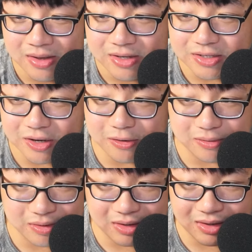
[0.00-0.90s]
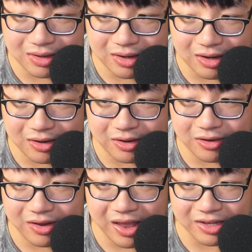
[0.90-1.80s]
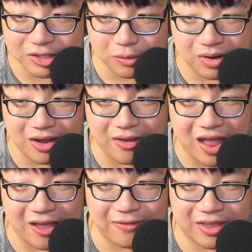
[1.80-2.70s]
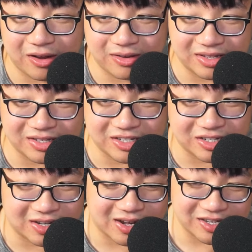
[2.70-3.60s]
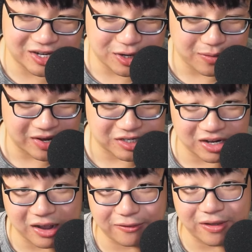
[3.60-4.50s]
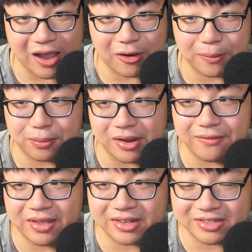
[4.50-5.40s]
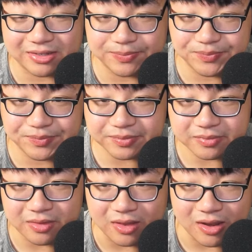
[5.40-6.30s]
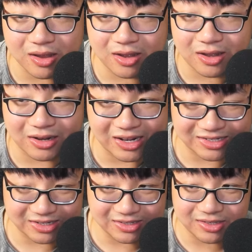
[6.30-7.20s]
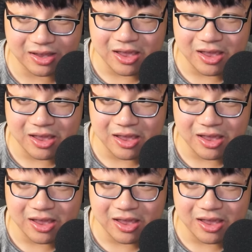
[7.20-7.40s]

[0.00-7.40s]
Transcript: So, okay, so what I have here, this is just a continuation of our previous lessons.